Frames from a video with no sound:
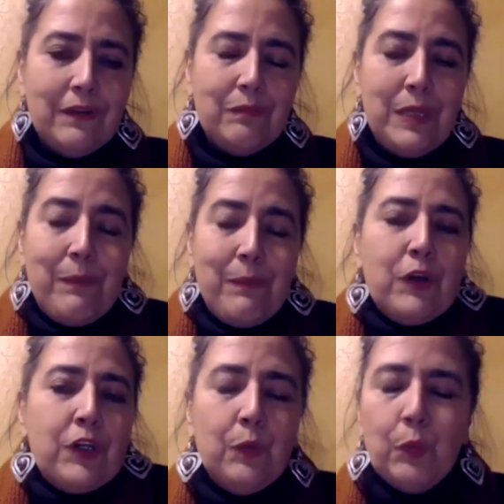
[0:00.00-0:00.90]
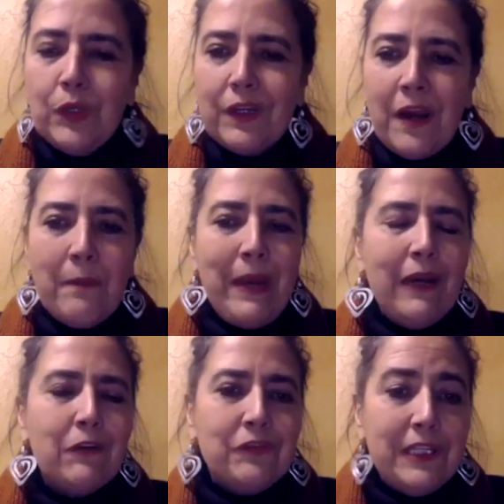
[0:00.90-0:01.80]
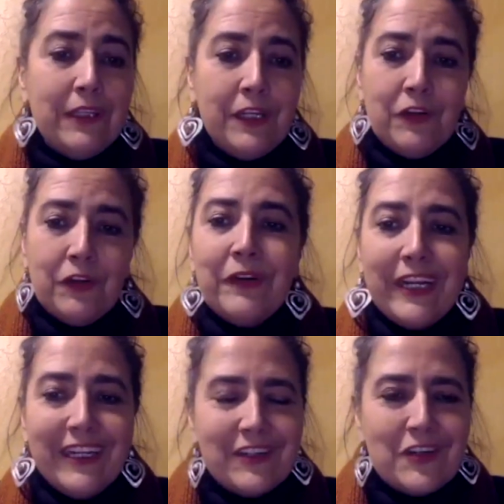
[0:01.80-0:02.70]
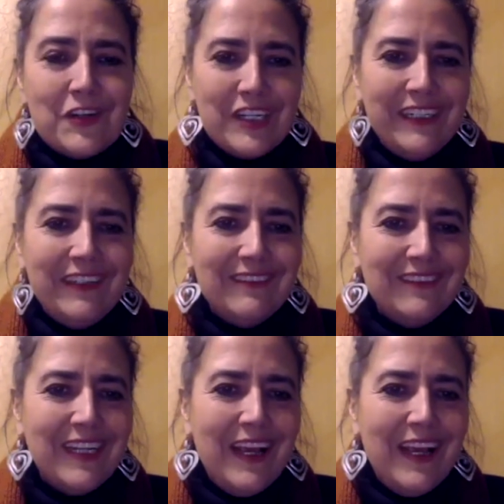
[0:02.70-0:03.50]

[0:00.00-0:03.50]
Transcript: people would come out feeling nourished and